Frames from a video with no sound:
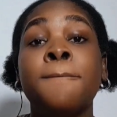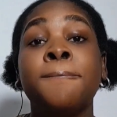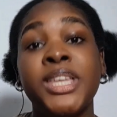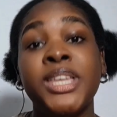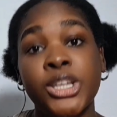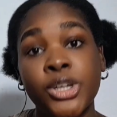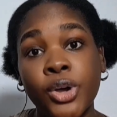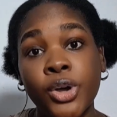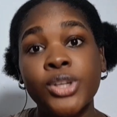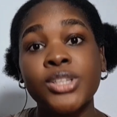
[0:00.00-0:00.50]

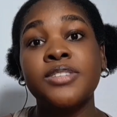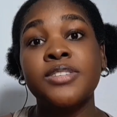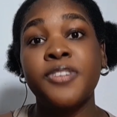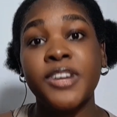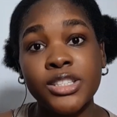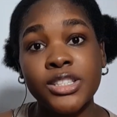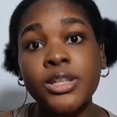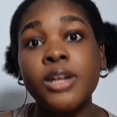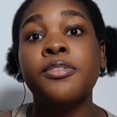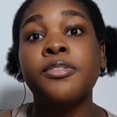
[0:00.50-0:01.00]
Because
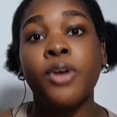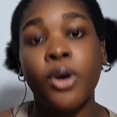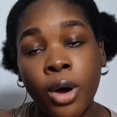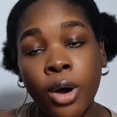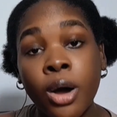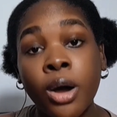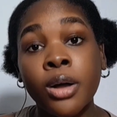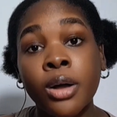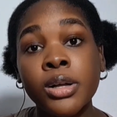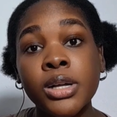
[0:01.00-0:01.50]
first of
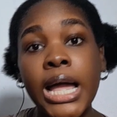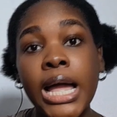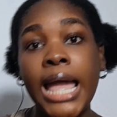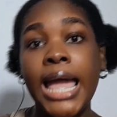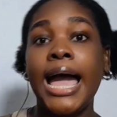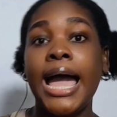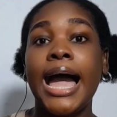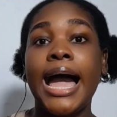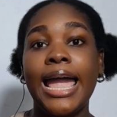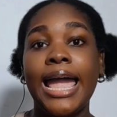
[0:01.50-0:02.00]
all,
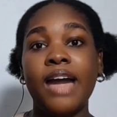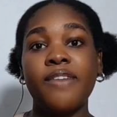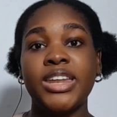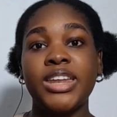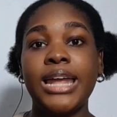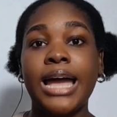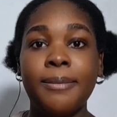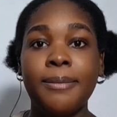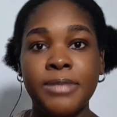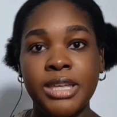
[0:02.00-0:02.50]
I have an
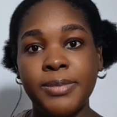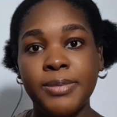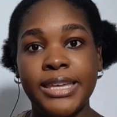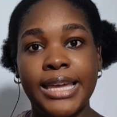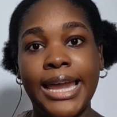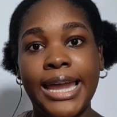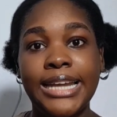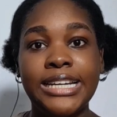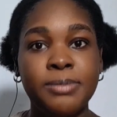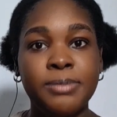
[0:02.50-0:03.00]
army
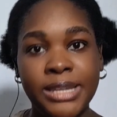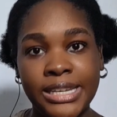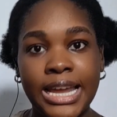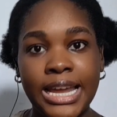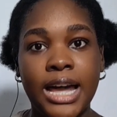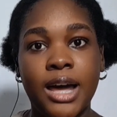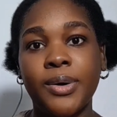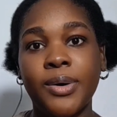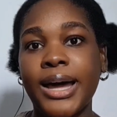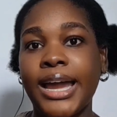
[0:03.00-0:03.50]
behind me
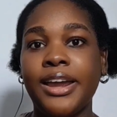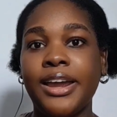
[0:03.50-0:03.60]
now. I